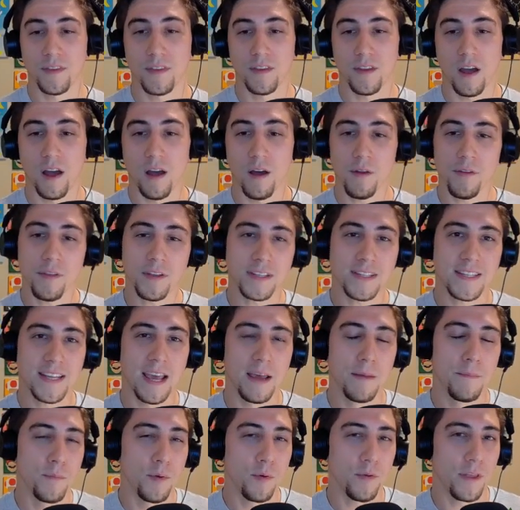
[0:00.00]
all the
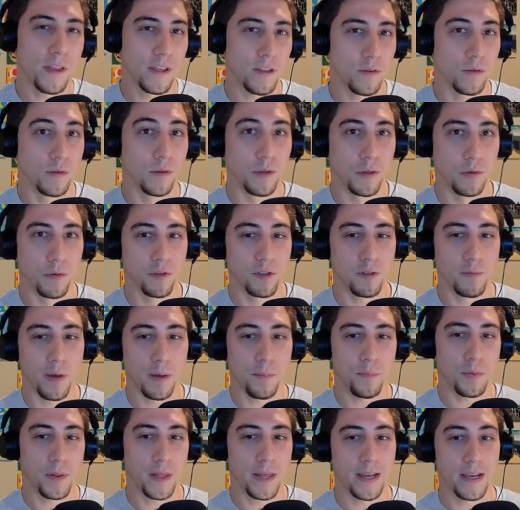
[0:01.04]
tempo that you lose by
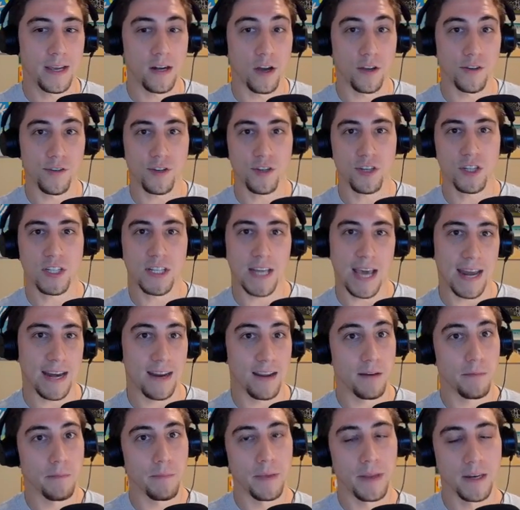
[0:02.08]
playing an
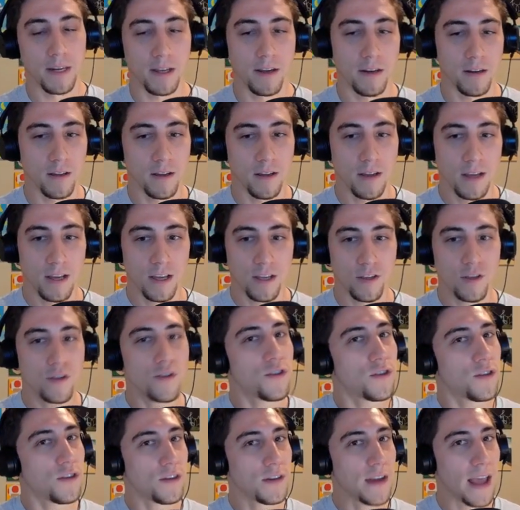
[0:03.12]
understated minion, you
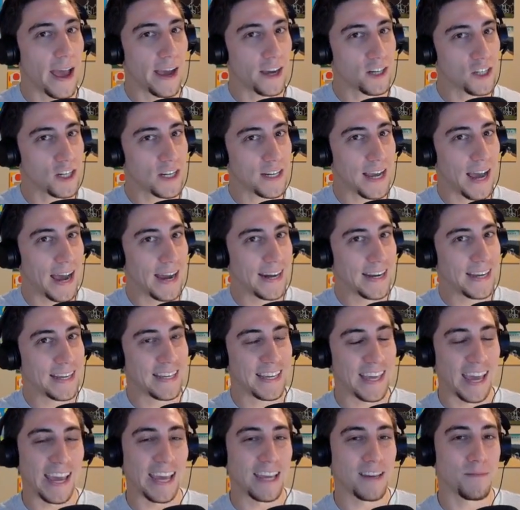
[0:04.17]
actually kind of
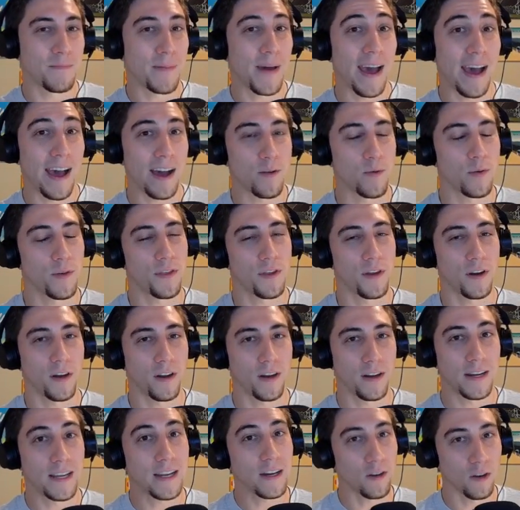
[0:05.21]
gain back with your
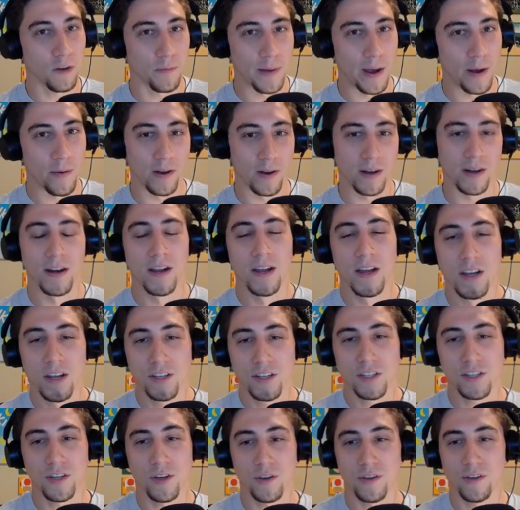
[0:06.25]
hero power,
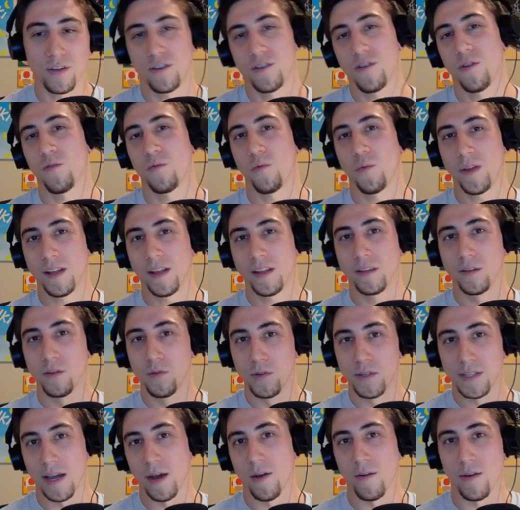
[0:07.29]
so you don't really
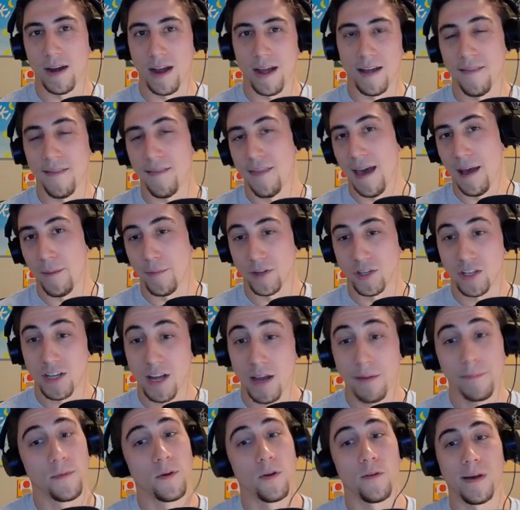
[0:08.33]
lose out on that much
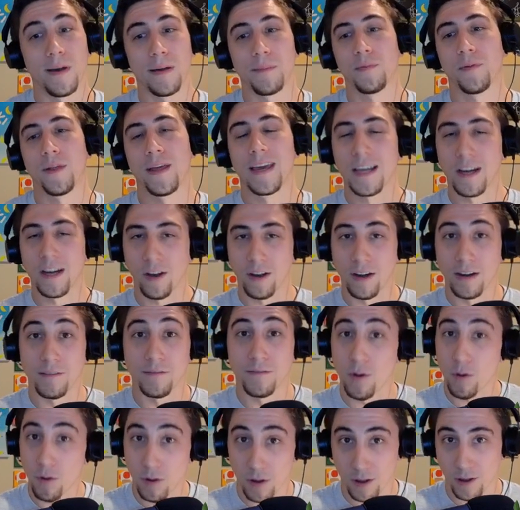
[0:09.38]
tempo by playing your
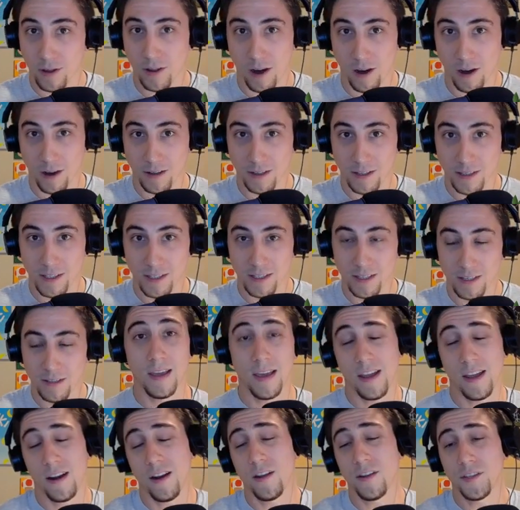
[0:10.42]
invoke cards.
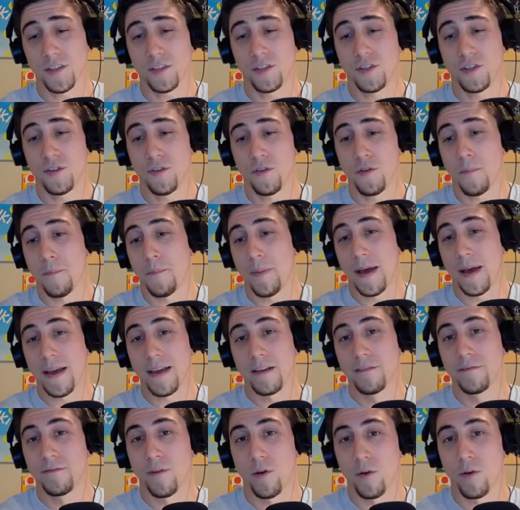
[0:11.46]
And also too, by
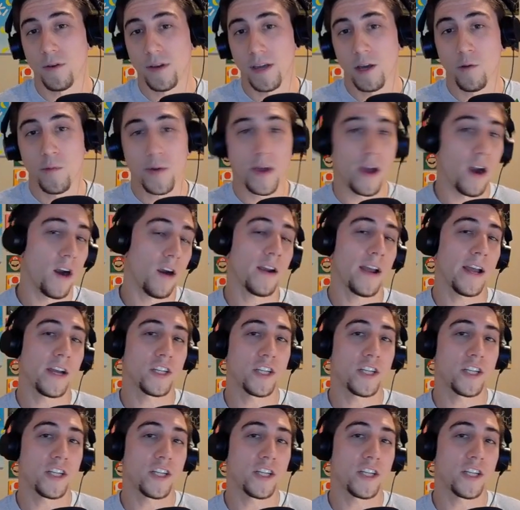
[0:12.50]
invoking, we are actually